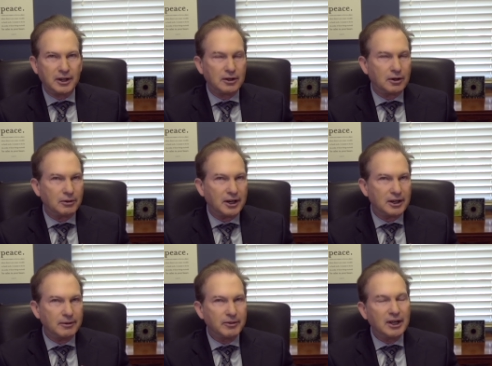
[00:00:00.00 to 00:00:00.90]
it
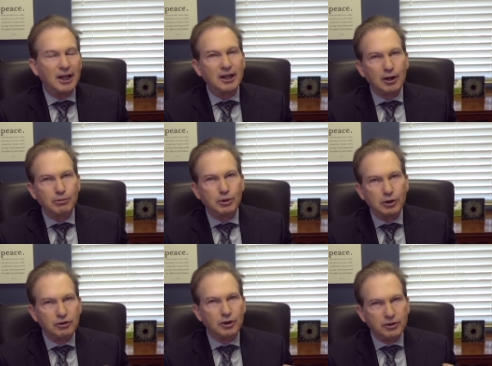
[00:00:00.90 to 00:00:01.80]
already, and I'll
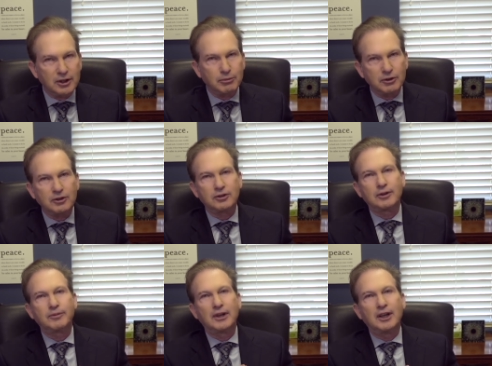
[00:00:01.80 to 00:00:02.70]
merge those images.
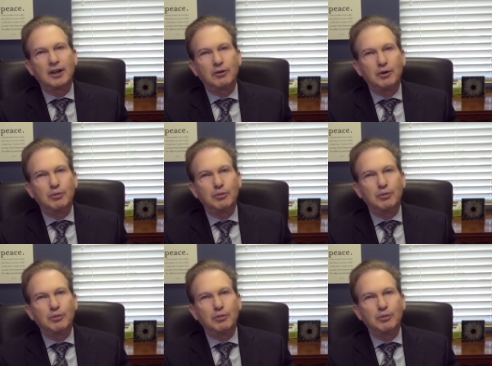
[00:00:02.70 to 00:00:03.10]
When we